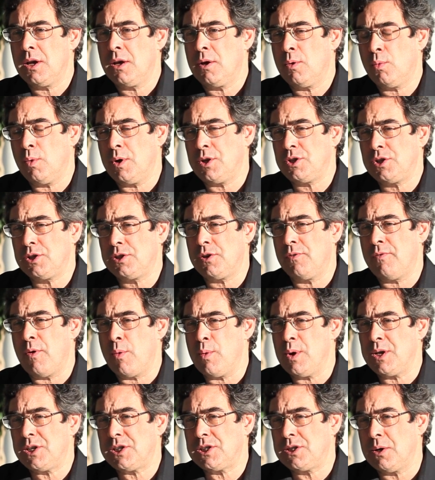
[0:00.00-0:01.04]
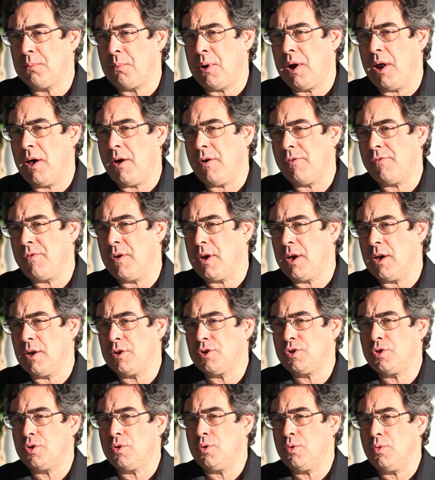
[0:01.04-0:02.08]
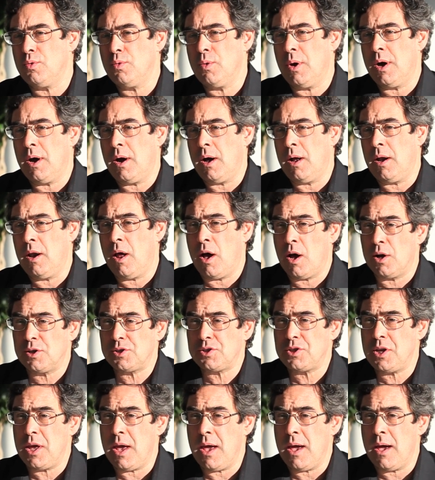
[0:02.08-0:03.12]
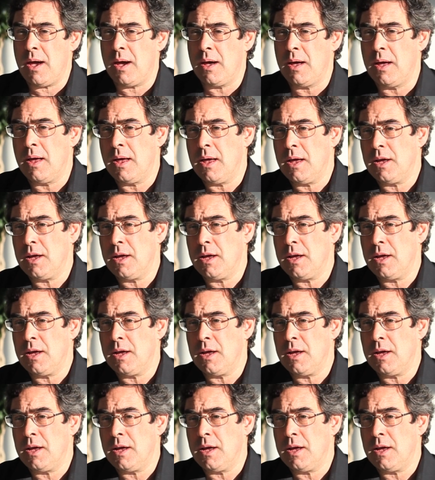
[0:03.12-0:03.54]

which is a very similar figure to last year.